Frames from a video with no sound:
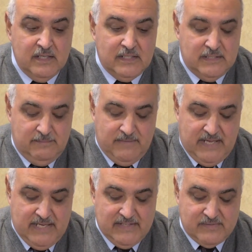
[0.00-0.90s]

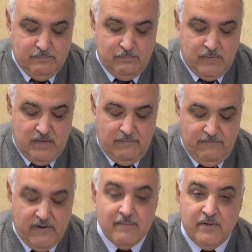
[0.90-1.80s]
and it's
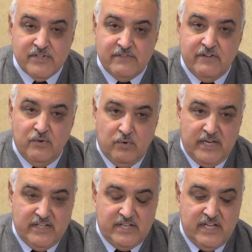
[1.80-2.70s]
very much of an
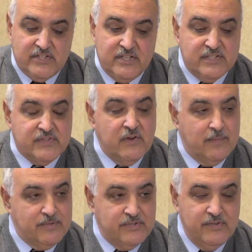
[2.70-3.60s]
orientation. It's an
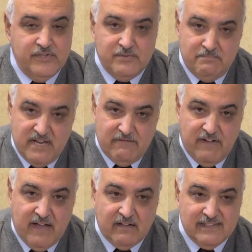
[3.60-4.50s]
opportunity to meet
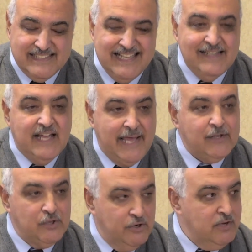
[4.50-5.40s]
faculty
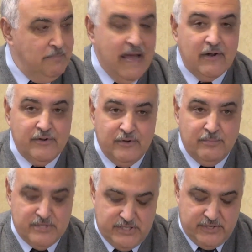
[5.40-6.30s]
and learn about your
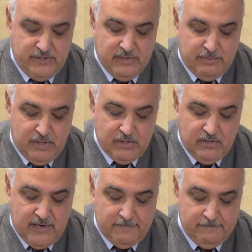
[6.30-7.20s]
particular
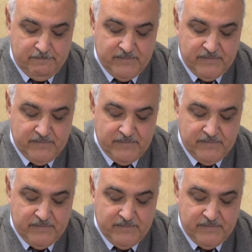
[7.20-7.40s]
program.